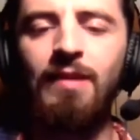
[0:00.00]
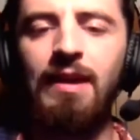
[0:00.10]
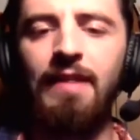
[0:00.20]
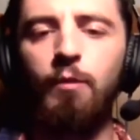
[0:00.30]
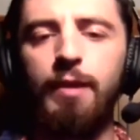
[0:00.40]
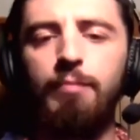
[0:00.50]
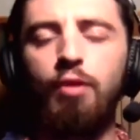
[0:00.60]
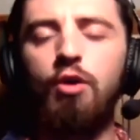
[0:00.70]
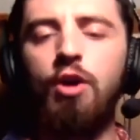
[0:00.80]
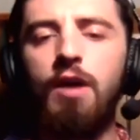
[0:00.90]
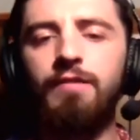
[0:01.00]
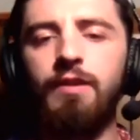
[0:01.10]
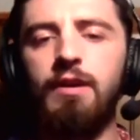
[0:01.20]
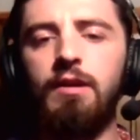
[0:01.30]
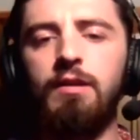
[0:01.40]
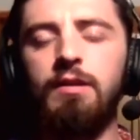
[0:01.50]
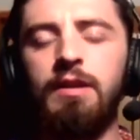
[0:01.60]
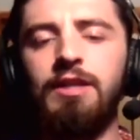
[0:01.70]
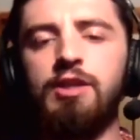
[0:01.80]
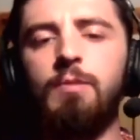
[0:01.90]
and then we broke off
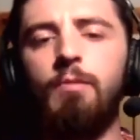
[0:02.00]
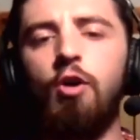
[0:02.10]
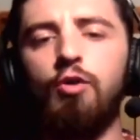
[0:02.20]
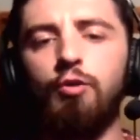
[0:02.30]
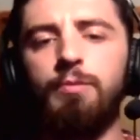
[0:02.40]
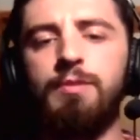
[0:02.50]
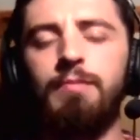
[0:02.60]
into small groups